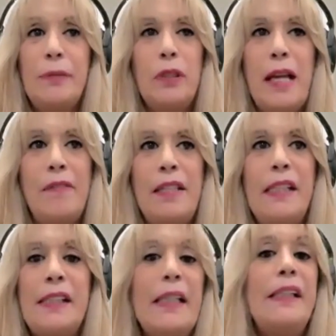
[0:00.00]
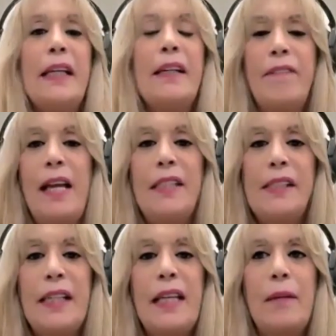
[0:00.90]
will have these sneezing
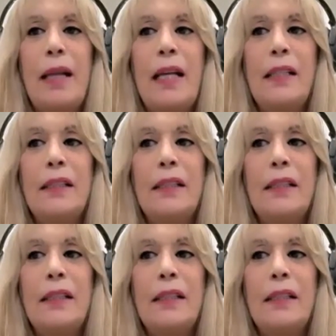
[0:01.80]
fits. And I'm like,